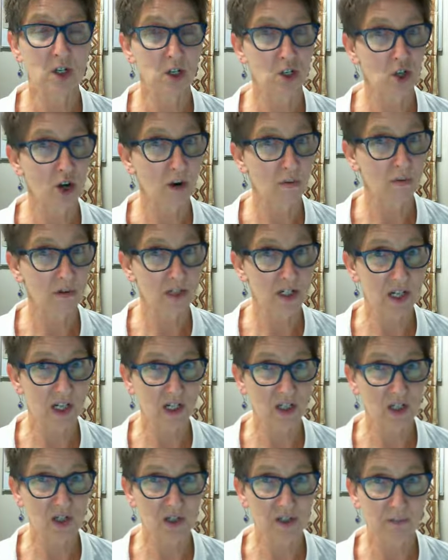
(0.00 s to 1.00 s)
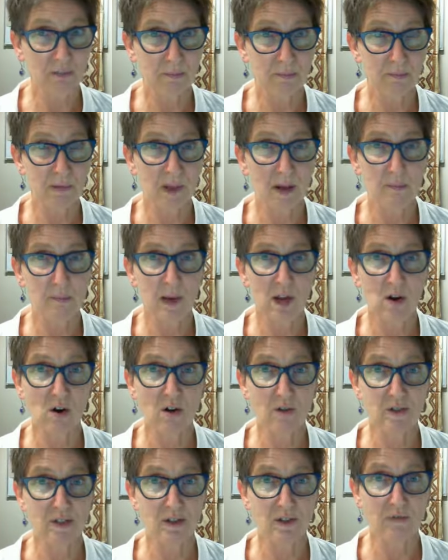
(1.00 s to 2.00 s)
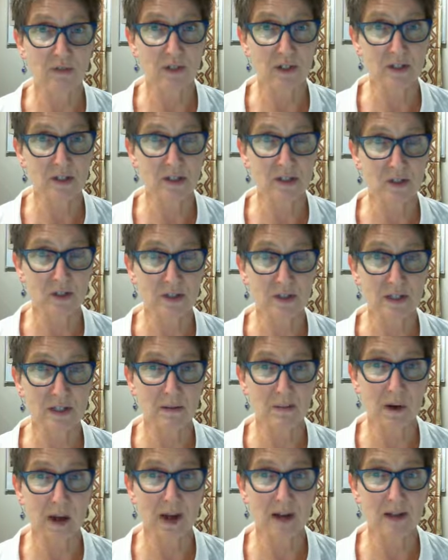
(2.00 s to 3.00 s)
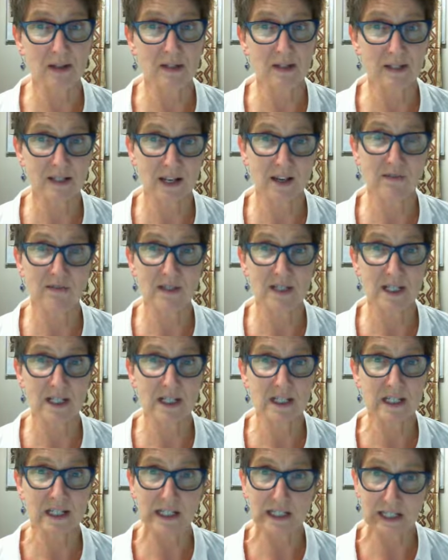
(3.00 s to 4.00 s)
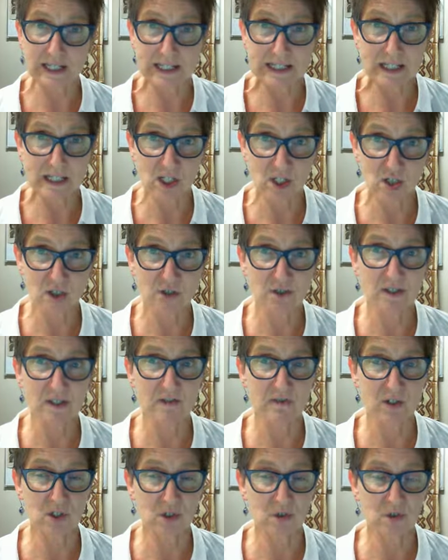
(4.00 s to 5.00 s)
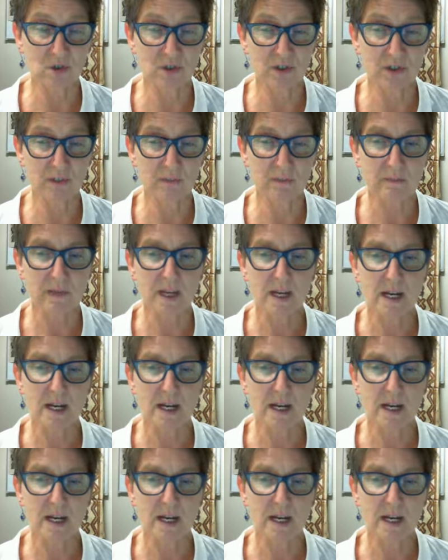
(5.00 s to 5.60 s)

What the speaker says: child protection because of concerns about safety and neglect issues of children.